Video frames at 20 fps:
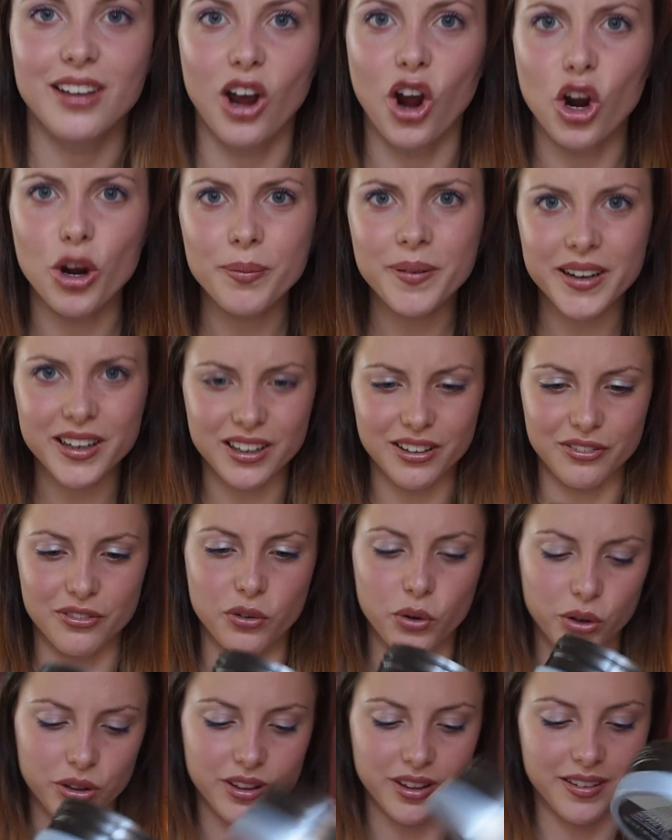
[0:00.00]
I hope I can
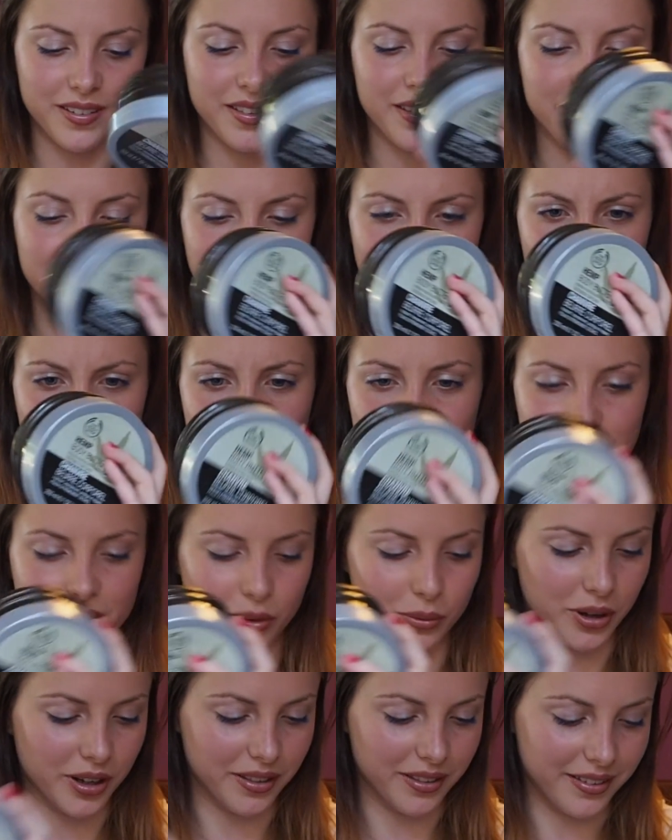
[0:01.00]
afford this because I really
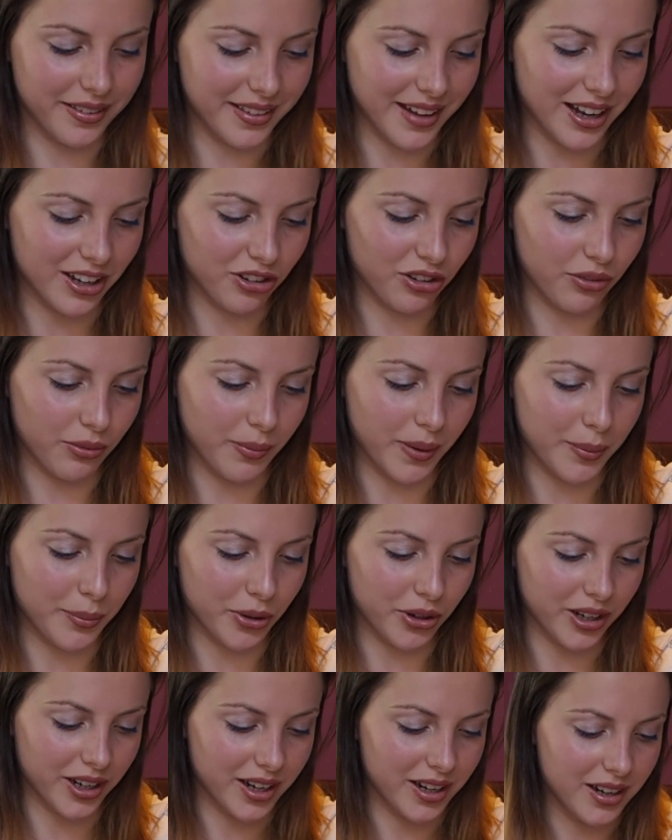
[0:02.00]
want this now just for my
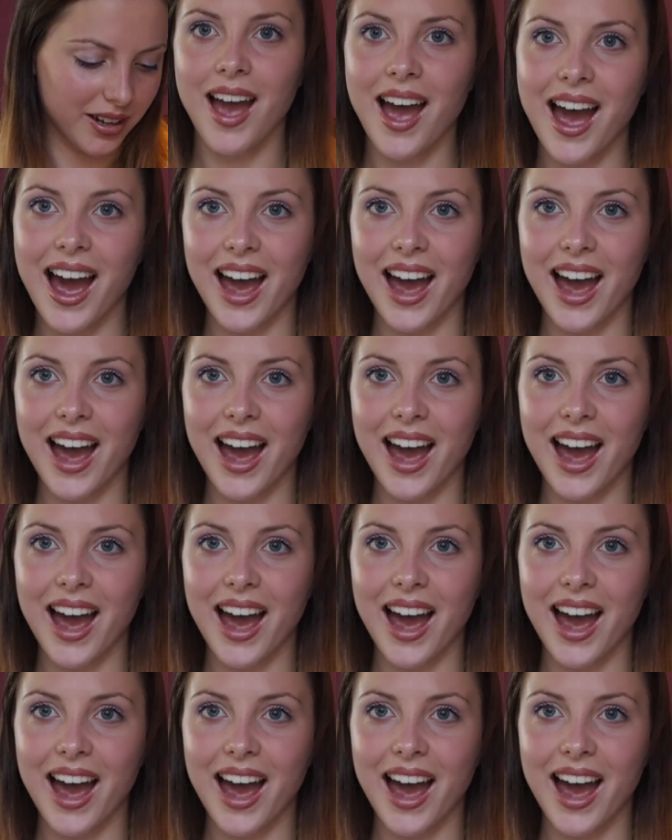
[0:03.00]
body.